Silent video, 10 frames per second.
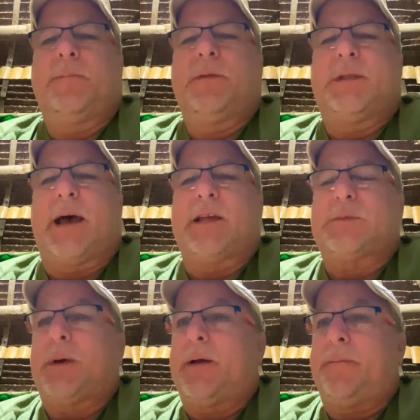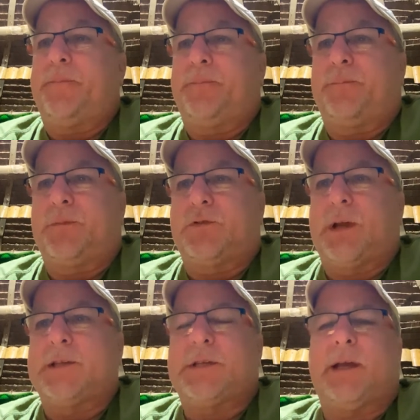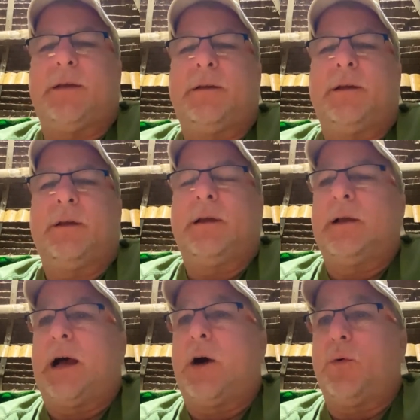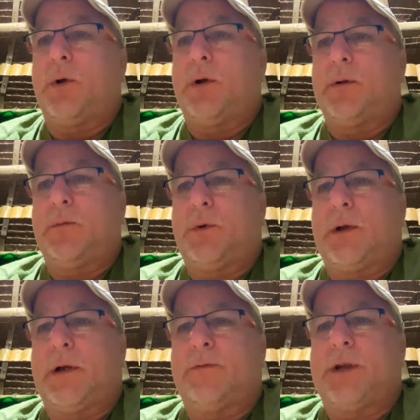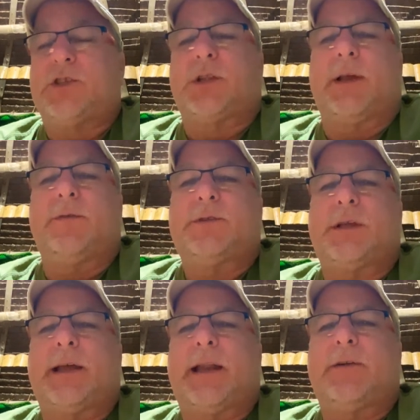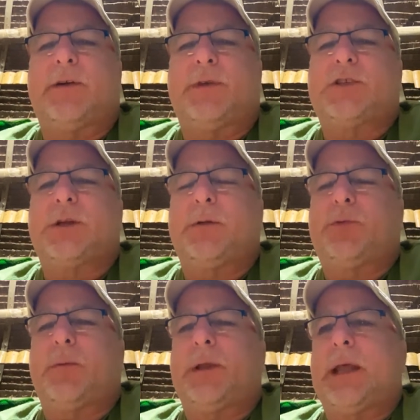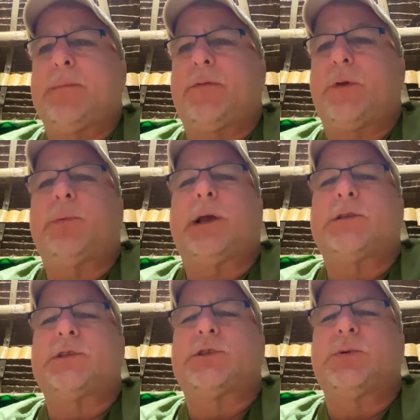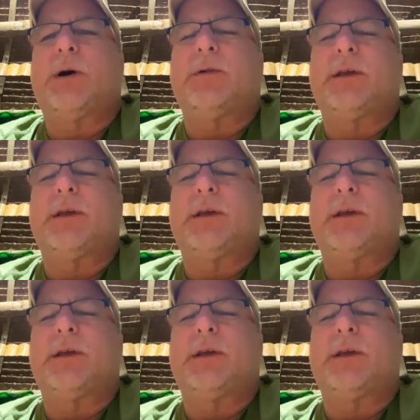Dasma, Tracy, out where Rich lives in that area. Rich can probably name a few places too out in